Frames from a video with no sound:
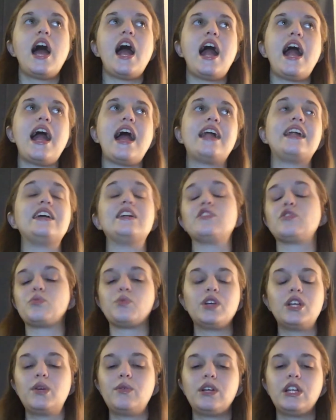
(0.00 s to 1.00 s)
And it is
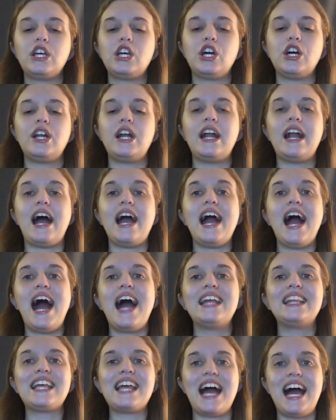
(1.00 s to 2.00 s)
really, really good, and I
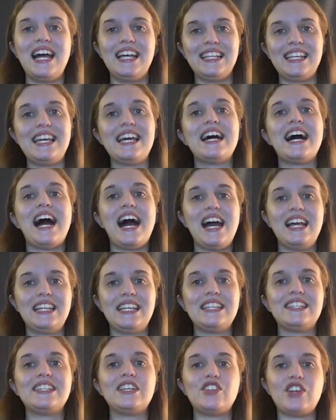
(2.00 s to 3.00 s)
highly, highly,
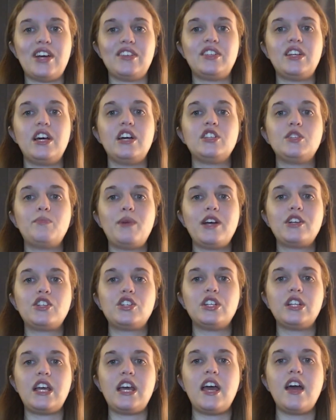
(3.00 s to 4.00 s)
highly suggest it,
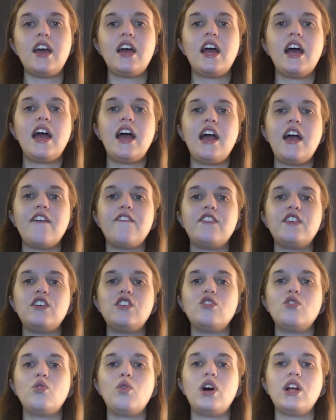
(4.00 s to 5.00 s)
especially if
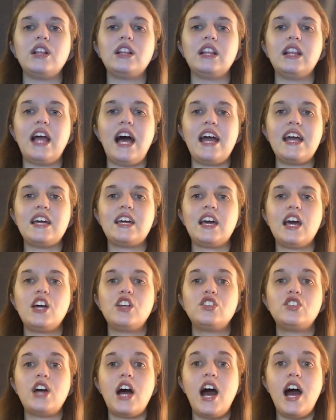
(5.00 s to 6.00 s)
you like
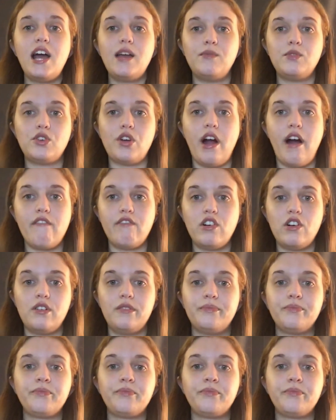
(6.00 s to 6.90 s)
time travel.